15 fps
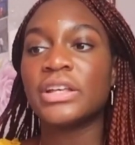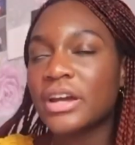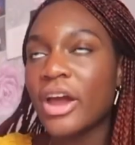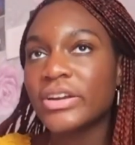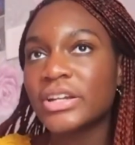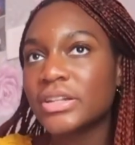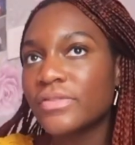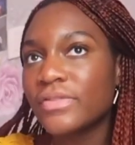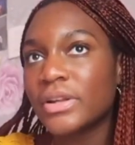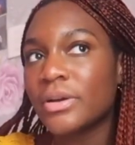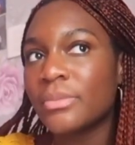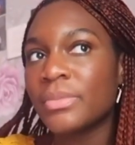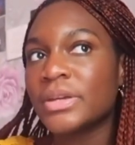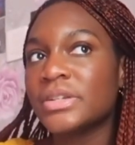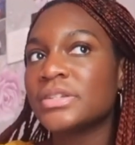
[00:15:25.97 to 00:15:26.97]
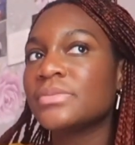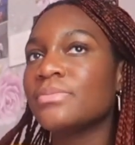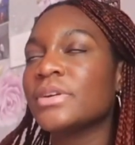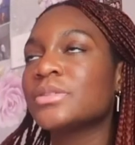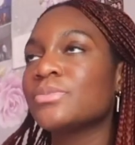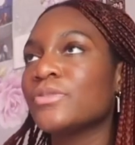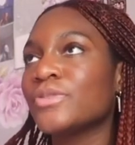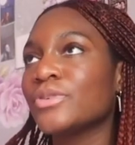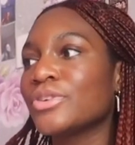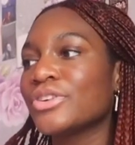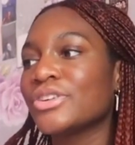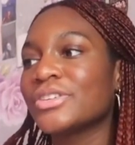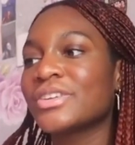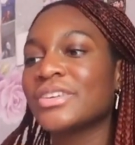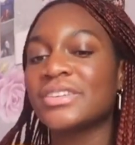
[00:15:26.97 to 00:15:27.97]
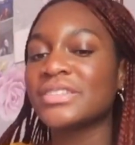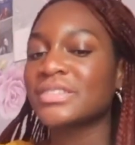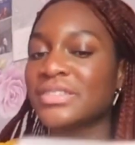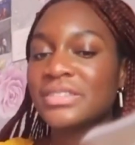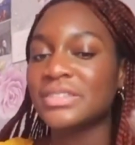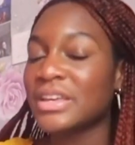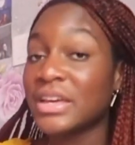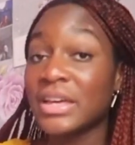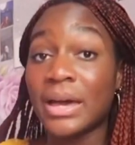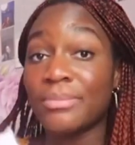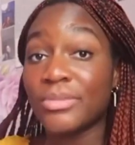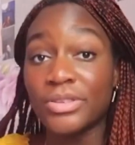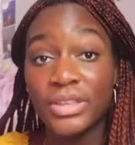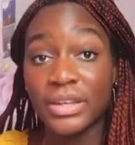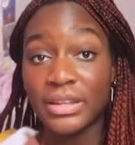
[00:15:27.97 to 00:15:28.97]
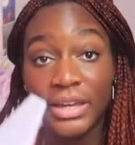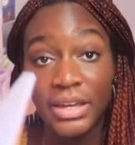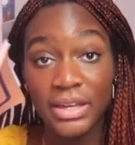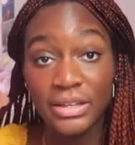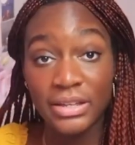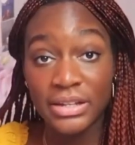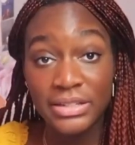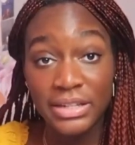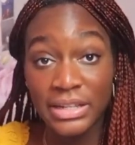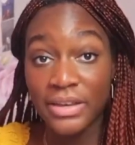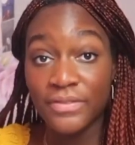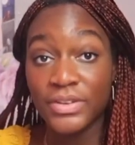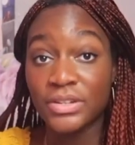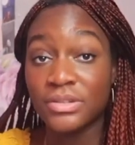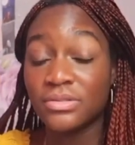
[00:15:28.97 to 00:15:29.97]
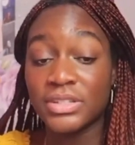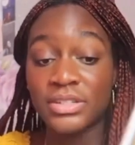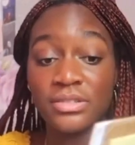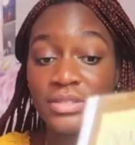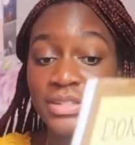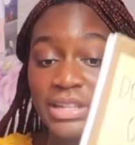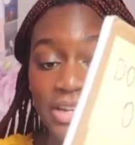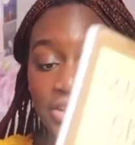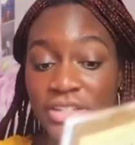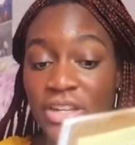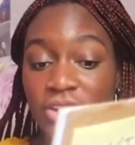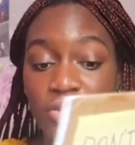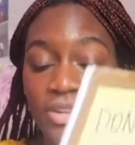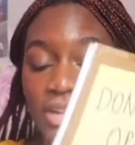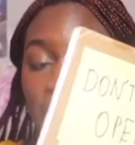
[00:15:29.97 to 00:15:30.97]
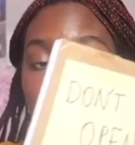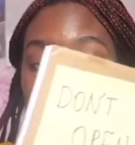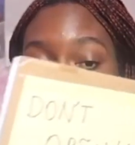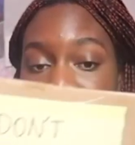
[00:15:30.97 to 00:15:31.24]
The character development makes me feel good because I'm nothing like 11/10-year-old Ella.